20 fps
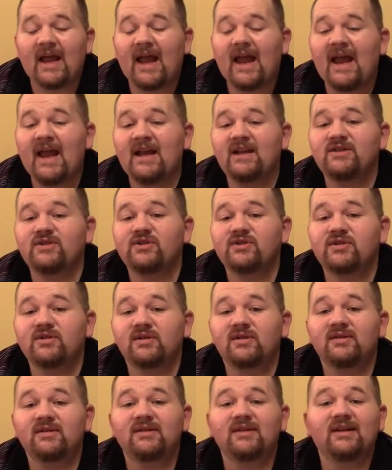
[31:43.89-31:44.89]

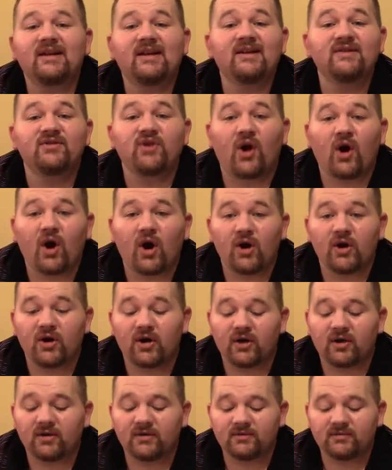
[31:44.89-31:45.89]
H is
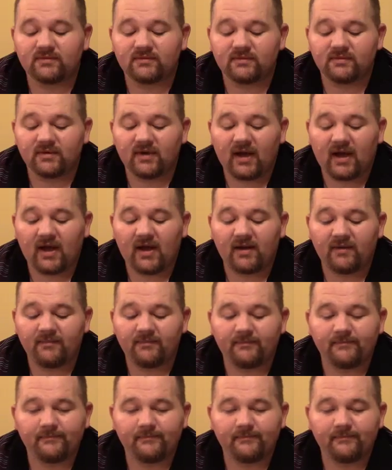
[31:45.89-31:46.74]
harder. Okay.